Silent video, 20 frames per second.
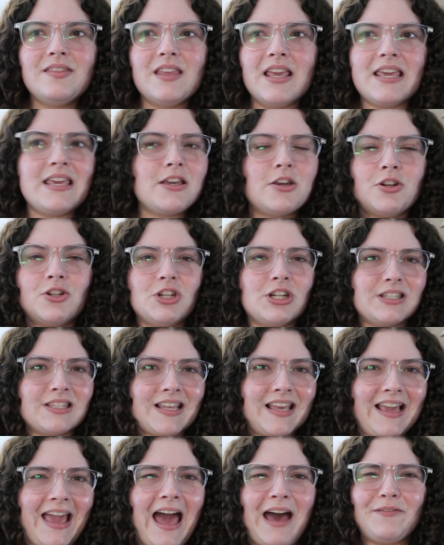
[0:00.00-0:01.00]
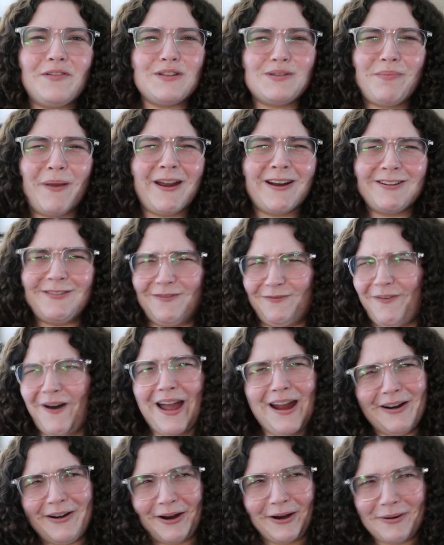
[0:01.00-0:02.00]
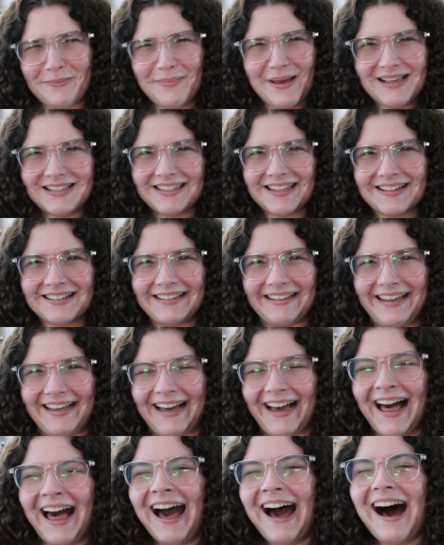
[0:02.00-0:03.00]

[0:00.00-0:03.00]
he could just like have his parents fire her, basically.